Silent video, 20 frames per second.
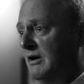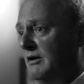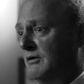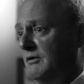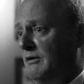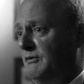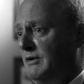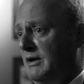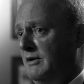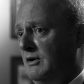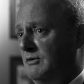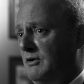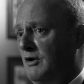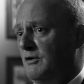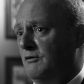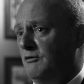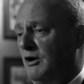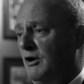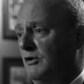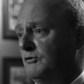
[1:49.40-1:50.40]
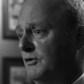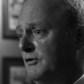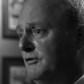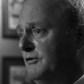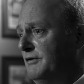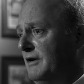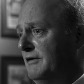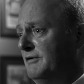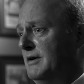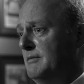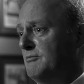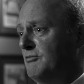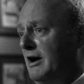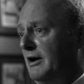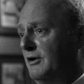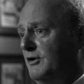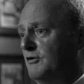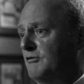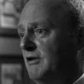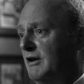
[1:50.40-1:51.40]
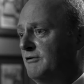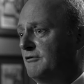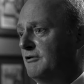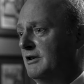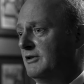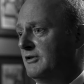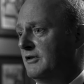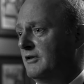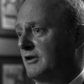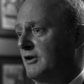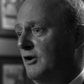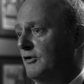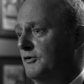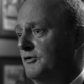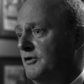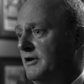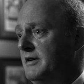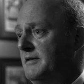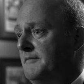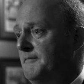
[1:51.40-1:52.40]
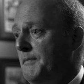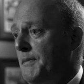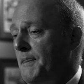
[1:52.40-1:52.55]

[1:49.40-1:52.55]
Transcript: you know, I think there's over 150 brand new referees in the country,